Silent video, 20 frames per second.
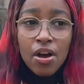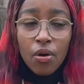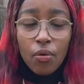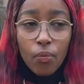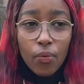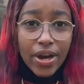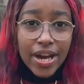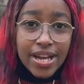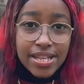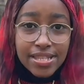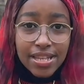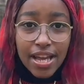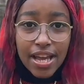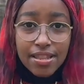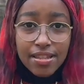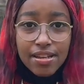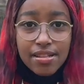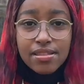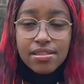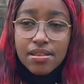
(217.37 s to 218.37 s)
work
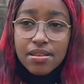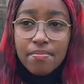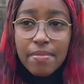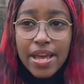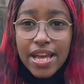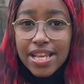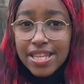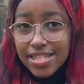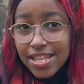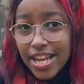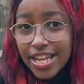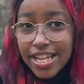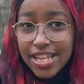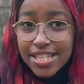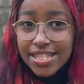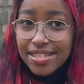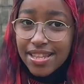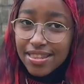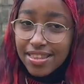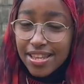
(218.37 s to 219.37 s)
together to make science
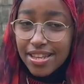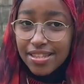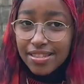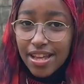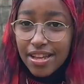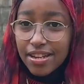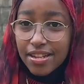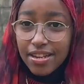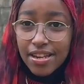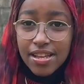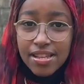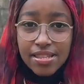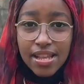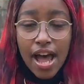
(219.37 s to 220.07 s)
the thing that it is,